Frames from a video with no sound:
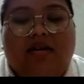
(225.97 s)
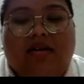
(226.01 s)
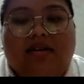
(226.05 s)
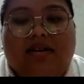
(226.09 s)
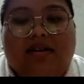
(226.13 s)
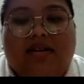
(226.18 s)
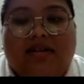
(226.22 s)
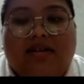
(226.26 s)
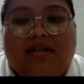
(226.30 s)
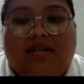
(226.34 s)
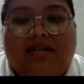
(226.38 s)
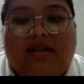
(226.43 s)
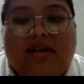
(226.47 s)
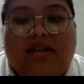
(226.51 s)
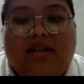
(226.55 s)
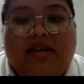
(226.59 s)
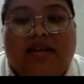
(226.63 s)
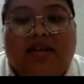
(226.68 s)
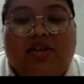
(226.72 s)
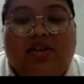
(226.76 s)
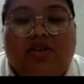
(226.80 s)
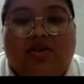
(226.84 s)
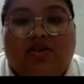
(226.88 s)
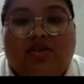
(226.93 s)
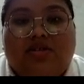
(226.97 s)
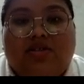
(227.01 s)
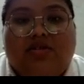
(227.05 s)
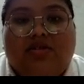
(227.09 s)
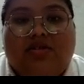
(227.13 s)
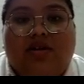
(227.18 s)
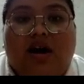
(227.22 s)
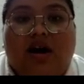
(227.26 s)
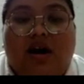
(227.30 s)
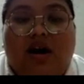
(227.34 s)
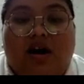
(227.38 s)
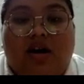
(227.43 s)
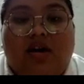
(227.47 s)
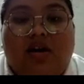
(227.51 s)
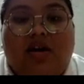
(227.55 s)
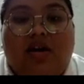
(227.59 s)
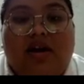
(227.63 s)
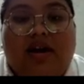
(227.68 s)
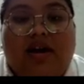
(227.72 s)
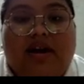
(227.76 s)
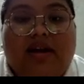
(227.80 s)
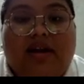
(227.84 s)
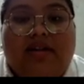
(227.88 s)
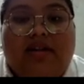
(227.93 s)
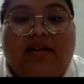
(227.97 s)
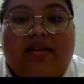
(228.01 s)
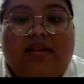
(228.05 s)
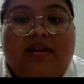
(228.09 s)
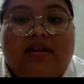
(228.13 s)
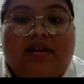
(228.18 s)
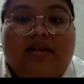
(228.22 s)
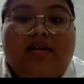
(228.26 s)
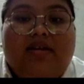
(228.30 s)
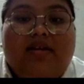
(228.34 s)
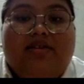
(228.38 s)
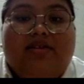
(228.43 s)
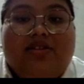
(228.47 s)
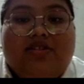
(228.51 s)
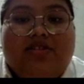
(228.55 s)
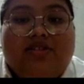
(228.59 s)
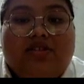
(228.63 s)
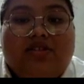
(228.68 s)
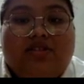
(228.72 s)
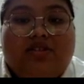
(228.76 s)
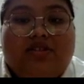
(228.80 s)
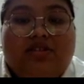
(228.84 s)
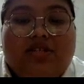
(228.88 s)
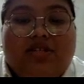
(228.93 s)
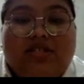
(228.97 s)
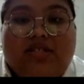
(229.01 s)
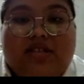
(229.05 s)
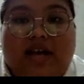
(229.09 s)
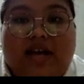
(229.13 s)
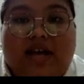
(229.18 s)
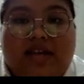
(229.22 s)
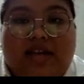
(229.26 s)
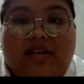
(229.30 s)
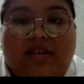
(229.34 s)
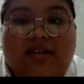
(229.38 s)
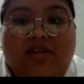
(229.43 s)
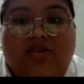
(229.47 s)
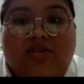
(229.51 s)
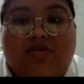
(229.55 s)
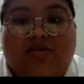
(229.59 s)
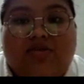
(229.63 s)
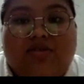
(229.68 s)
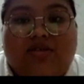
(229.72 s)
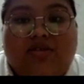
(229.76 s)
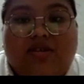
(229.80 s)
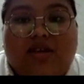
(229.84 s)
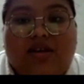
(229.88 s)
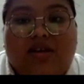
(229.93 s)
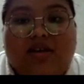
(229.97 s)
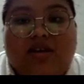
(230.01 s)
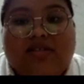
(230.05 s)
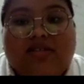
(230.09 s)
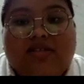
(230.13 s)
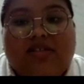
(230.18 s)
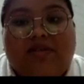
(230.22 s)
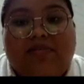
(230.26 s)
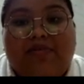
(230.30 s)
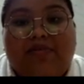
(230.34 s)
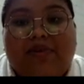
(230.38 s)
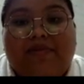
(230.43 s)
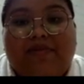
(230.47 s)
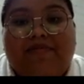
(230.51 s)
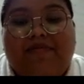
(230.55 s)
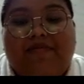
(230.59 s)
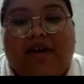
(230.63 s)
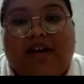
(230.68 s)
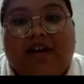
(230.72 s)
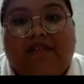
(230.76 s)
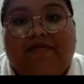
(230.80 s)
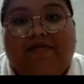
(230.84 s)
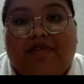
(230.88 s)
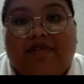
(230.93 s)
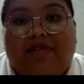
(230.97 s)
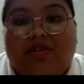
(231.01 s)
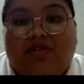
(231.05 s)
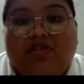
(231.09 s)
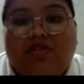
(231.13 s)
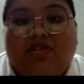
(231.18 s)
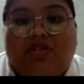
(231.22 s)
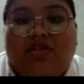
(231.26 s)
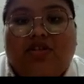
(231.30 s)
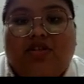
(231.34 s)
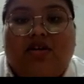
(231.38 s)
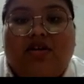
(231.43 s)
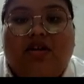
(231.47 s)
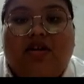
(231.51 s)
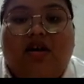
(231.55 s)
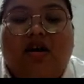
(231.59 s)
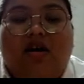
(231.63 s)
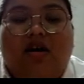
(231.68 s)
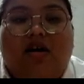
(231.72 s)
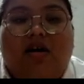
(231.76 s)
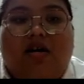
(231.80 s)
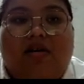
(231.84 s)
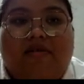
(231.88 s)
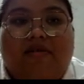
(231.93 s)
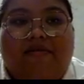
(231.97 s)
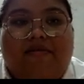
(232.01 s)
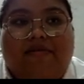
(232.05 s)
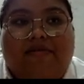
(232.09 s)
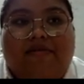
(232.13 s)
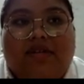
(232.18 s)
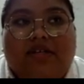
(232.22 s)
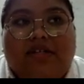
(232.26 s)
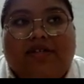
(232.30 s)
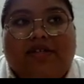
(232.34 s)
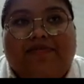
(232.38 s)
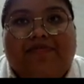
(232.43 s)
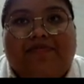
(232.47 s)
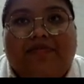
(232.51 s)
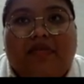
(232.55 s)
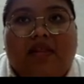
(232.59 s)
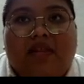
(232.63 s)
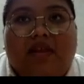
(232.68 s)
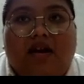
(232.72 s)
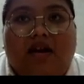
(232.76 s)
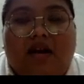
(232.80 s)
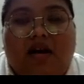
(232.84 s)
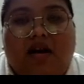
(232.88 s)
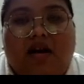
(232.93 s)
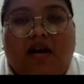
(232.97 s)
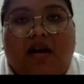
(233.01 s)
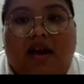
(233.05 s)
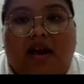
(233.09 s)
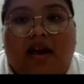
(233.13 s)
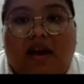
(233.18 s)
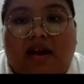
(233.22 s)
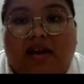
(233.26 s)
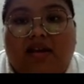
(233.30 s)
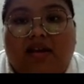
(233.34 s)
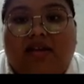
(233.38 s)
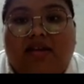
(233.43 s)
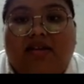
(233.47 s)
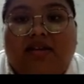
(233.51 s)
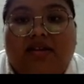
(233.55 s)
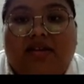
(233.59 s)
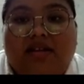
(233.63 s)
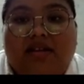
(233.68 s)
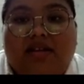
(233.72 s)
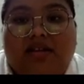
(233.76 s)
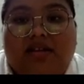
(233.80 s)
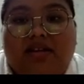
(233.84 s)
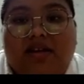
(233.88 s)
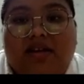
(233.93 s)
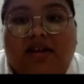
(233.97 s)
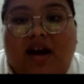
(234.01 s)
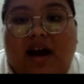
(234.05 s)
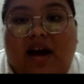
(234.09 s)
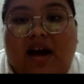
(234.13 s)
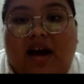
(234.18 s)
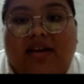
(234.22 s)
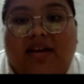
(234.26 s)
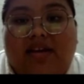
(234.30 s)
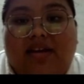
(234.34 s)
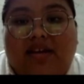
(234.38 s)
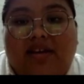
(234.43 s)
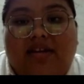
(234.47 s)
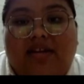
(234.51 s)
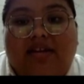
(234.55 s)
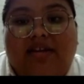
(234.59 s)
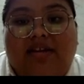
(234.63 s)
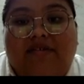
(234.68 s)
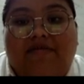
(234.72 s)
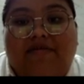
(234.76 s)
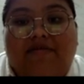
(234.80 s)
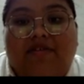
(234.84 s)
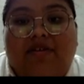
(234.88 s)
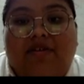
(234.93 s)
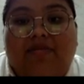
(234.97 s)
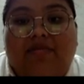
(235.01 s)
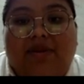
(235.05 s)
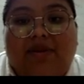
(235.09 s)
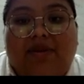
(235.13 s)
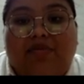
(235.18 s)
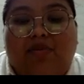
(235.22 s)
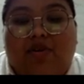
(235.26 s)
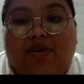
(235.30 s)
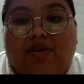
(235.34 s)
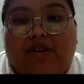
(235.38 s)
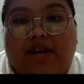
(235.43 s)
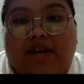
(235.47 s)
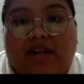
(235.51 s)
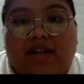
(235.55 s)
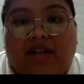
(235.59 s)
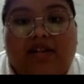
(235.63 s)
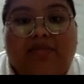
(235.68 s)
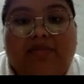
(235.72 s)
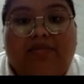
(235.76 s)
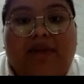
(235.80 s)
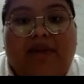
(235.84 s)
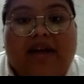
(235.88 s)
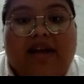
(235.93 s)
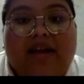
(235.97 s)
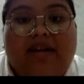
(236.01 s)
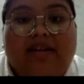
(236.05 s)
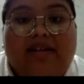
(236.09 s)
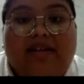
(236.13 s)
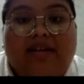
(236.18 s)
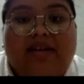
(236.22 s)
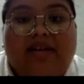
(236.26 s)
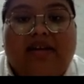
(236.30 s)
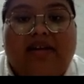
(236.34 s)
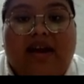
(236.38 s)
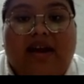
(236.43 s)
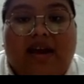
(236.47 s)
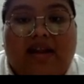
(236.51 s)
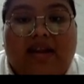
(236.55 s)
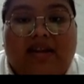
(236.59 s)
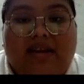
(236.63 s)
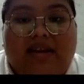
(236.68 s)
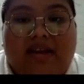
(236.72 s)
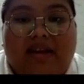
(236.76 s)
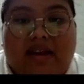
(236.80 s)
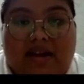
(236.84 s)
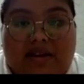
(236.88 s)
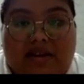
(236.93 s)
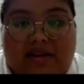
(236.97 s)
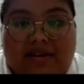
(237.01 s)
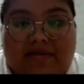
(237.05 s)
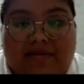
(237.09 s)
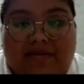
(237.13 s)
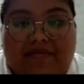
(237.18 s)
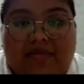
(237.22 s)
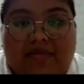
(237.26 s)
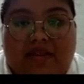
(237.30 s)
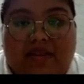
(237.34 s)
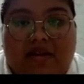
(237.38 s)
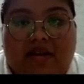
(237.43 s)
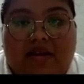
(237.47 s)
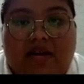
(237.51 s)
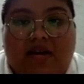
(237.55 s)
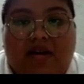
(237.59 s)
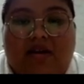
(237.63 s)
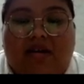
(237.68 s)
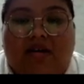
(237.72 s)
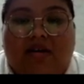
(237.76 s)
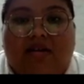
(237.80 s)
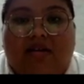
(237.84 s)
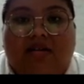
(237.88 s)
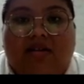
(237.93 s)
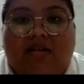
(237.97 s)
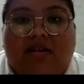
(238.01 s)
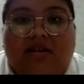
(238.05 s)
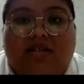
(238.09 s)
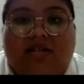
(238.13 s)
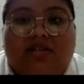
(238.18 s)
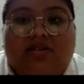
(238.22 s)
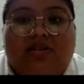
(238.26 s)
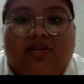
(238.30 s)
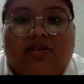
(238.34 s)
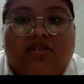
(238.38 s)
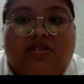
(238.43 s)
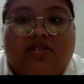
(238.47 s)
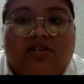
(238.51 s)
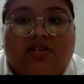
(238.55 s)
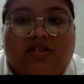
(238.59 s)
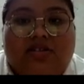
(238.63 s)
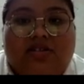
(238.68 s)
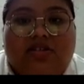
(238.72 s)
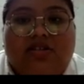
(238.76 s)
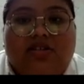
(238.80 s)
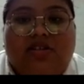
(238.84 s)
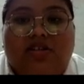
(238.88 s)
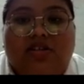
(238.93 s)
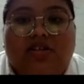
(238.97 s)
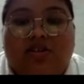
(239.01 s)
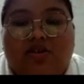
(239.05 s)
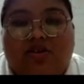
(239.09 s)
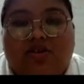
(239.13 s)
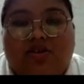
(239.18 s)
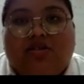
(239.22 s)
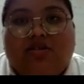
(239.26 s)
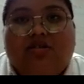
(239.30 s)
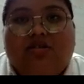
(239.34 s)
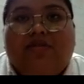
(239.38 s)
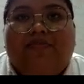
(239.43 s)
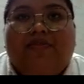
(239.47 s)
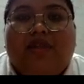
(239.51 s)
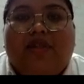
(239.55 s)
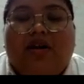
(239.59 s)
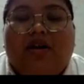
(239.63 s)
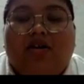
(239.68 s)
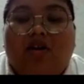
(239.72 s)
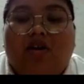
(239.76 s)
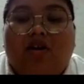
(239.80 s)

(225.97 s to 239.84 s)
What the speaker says: This study used R&D research design using a simplified version of the ADDIE development model by Dick and Carey. This research used a